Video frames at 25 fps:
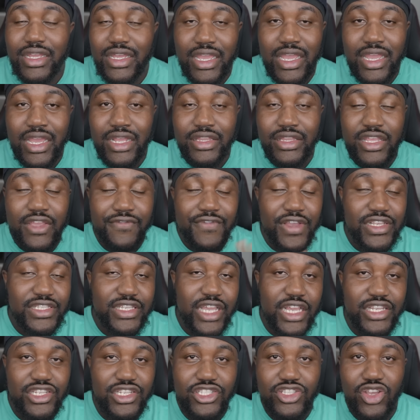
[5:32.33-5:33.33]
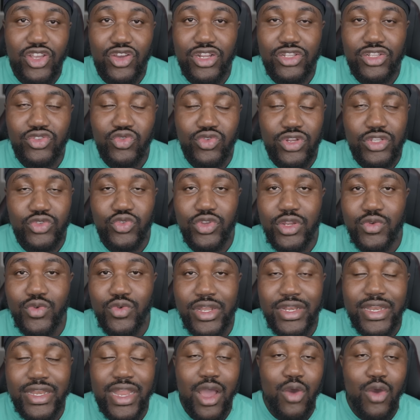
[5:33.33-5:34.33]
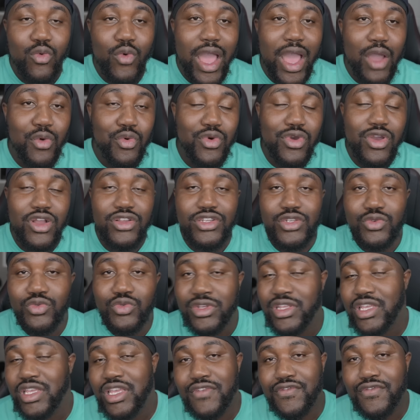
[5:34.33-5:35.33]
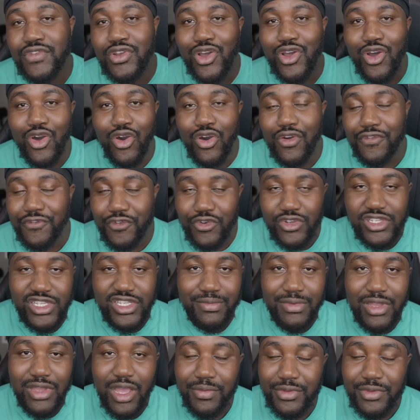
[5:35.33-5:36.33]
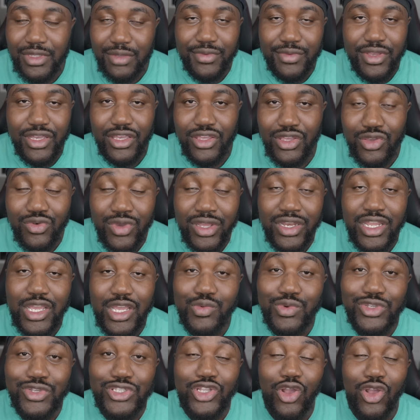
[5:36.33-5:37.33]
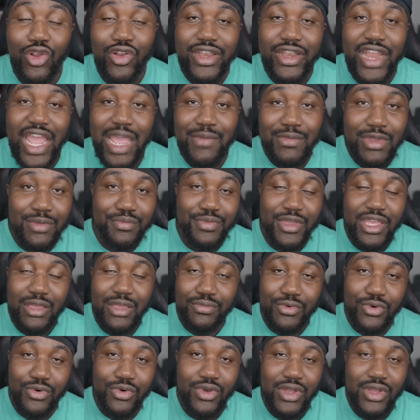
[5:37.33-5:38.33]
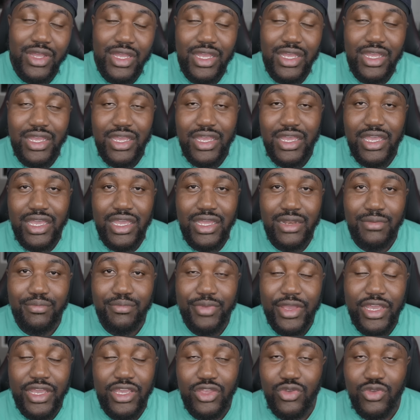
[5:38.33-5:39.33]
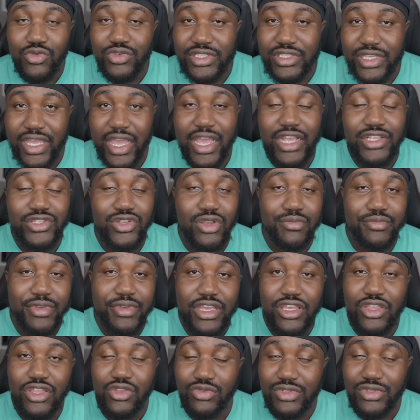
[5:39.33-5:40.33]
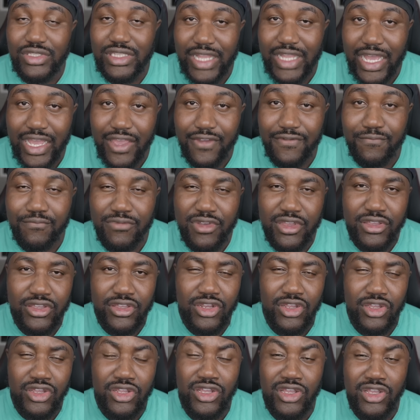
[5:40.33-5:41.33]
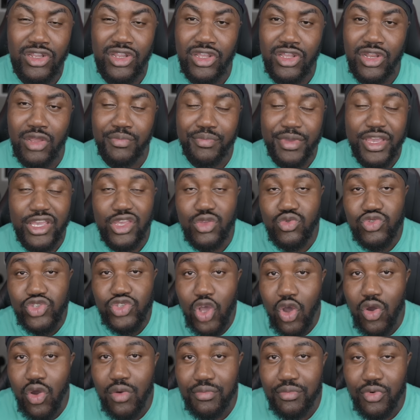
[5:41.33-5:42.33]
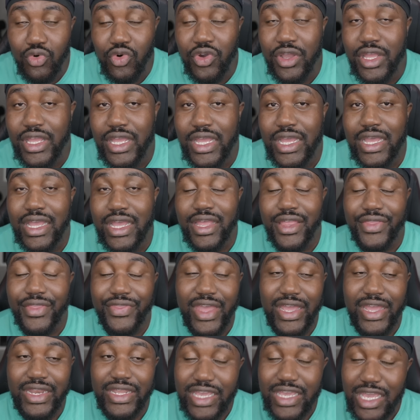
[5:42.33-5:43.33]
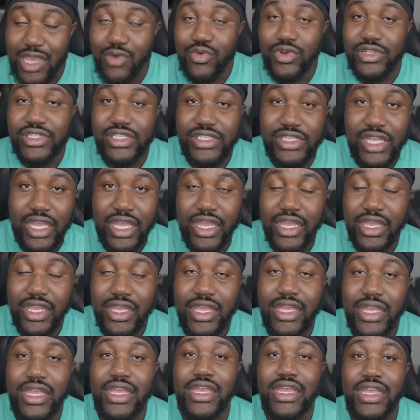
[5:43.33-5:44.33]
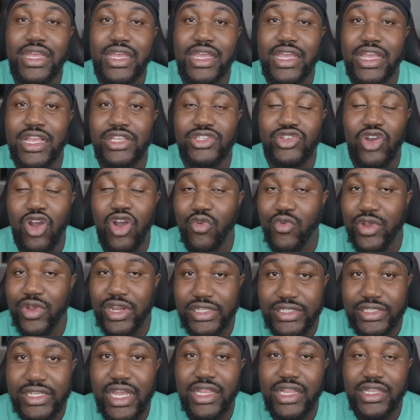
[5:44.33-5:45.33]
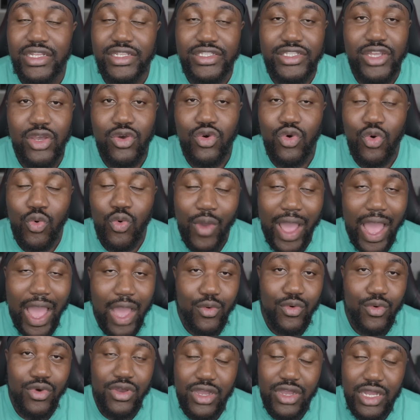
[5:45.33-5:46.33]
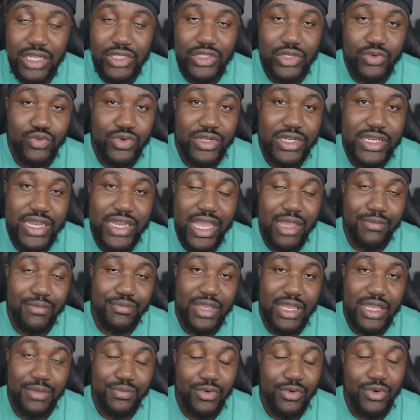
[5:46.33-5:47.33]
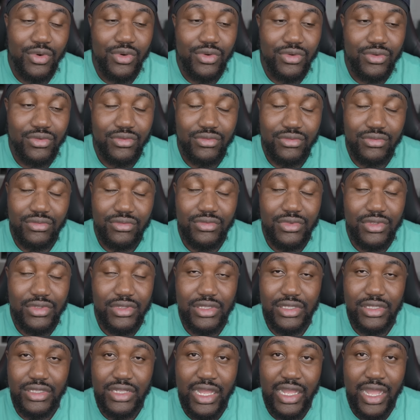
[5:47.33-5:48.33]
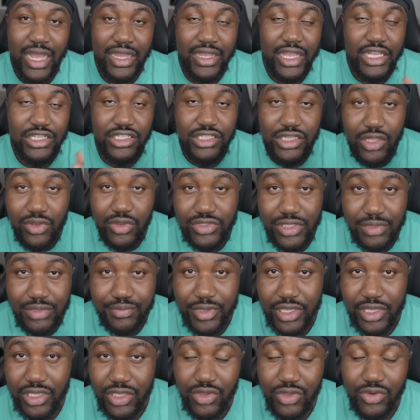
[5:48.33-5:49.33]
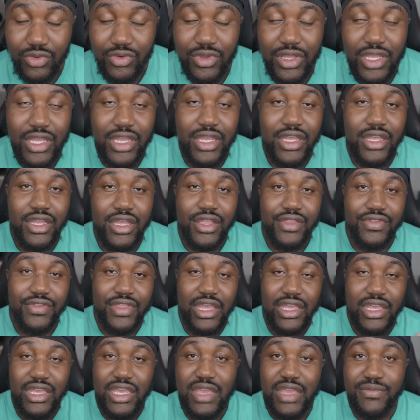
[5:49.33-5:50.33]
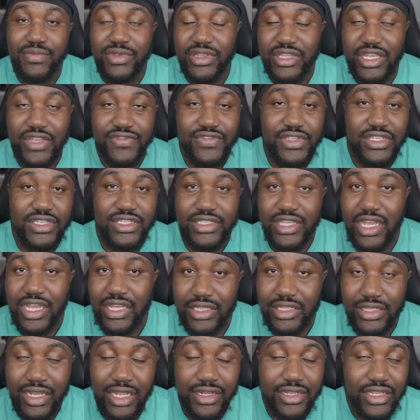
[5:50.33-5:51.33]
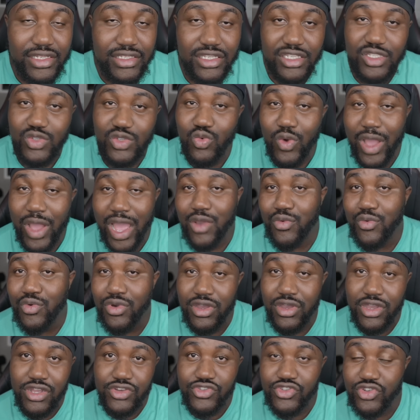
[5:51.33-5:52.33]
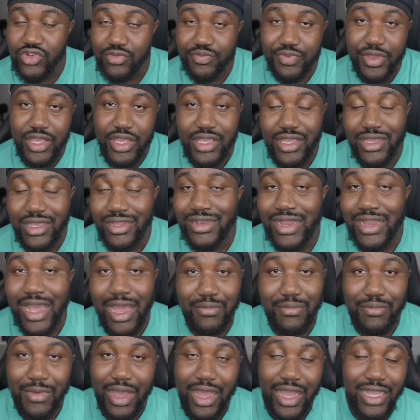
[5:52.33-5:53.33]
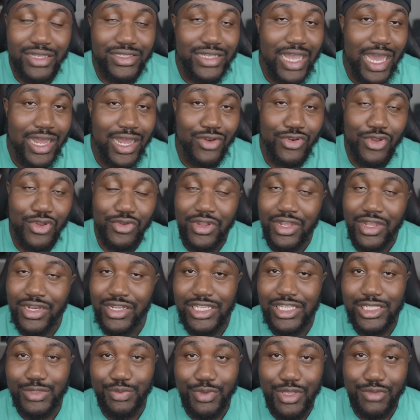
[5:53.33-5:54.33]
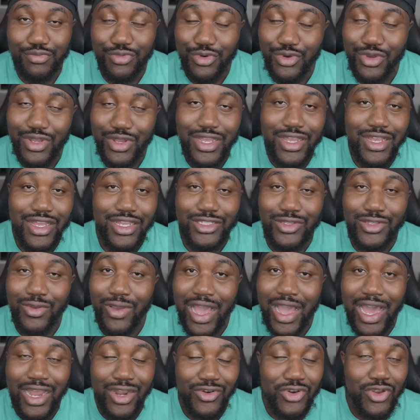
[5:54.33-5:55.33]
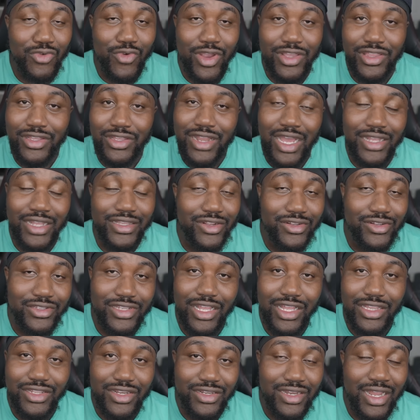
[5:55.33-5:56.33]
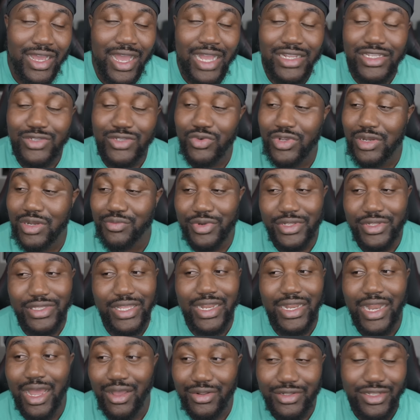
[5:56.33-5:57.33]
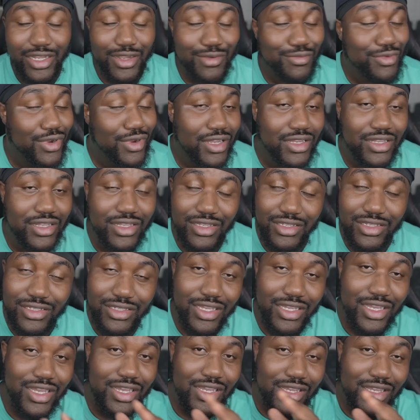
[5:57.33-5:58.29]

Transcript: And the investigation started in 2021. Now, Wack 100 will even offer some help to Big U, and he will start naming people in Big U's case or Big U's life, in a Big U's homeboy, that he will say is already telling. So Wack 100 would name people, I guess, close to Big U that he believes is telling. Now, this is Wack 100 opinion, not mine. I don't know none of these people, so I don't know whether or not they're telling or not. I just want to put that out there, bro, because